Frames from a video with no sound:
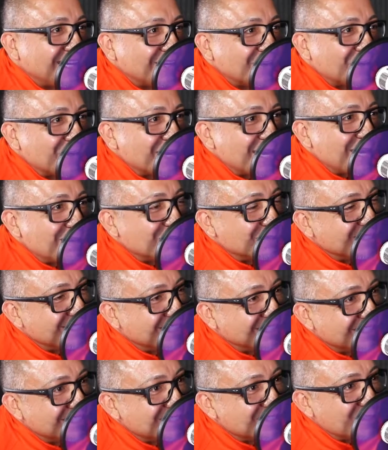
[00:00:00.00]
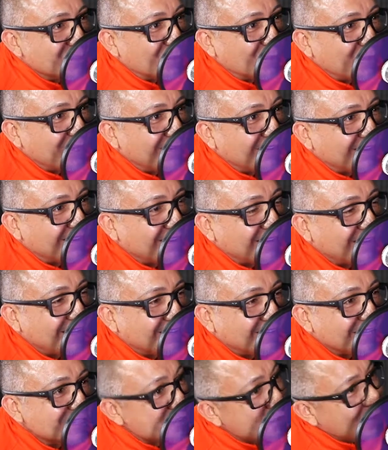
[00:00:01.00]
or not predicted to win.
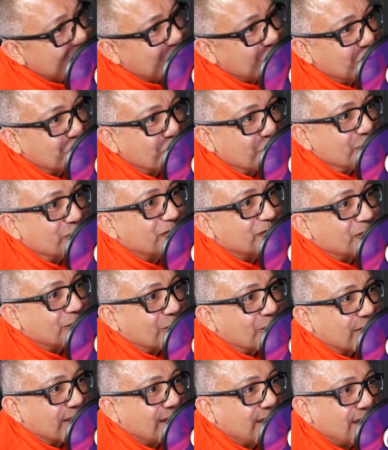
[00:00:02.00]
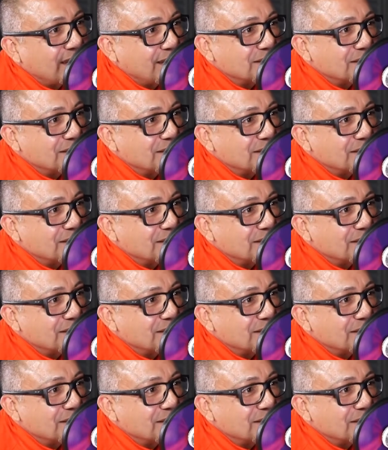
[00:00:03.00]
That's who I would root for.